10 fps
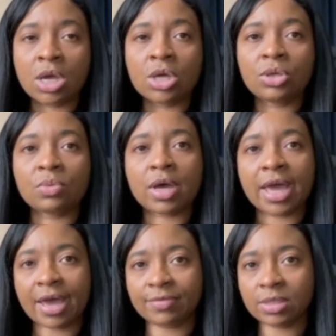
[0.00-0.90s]
You will
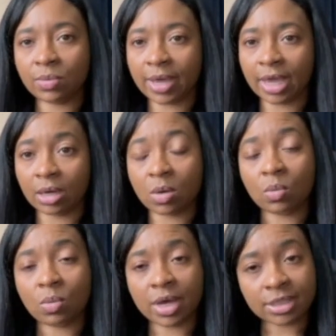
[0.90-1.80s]
have to wait
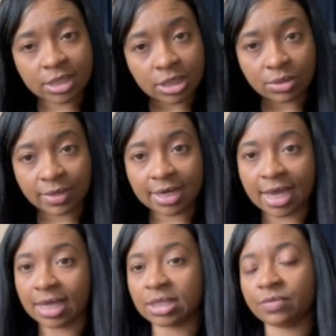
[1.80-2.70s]
1 to 3
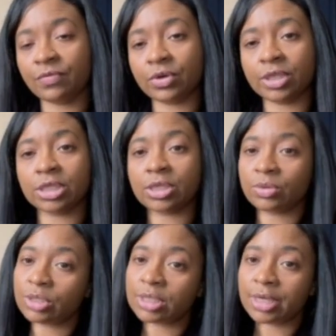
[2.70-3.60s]
days for the
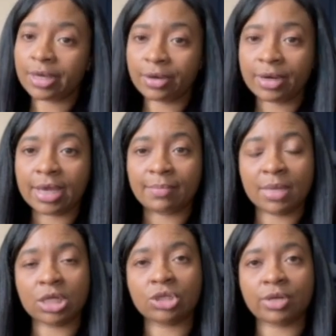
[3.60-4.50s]
Social Security
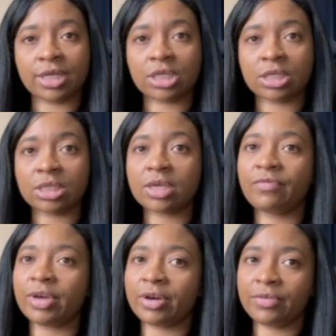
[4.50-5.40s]
Administration to
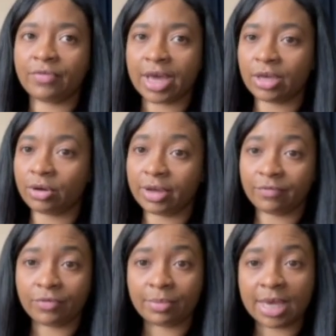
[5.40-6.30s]
verify your
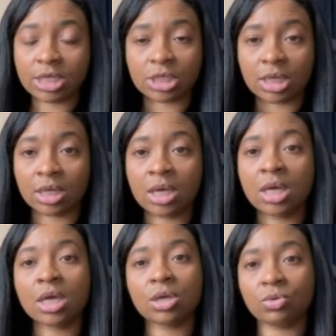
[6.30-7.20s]
information
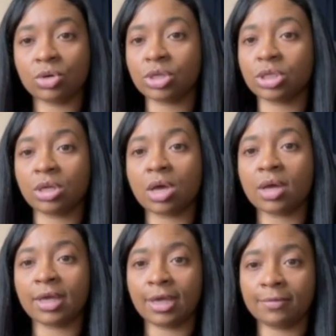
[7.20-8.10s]
in order to
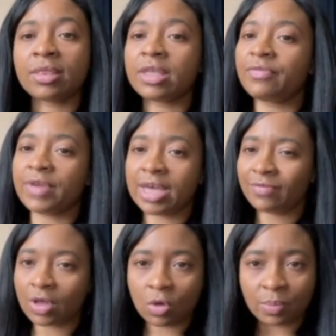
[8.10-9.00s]
log in. The
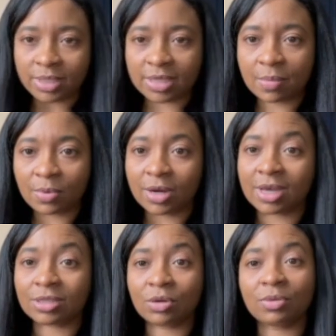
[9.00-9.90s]
FAFSA opens up on
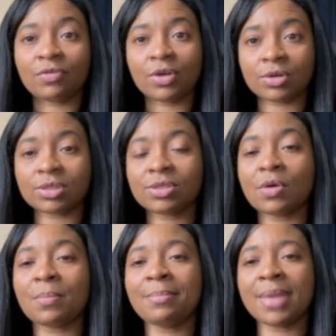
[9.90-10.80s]
October 1st, so
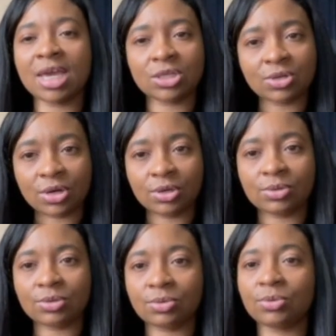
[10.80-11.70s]
make sure you
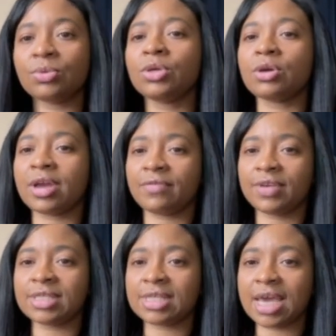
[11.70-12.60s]
do your
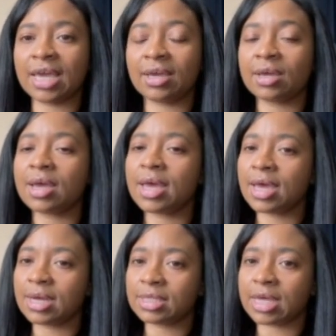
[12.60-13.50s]
FSA
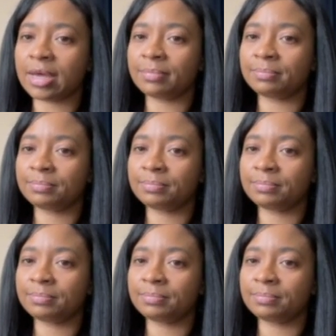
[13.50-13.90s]
ahead of time.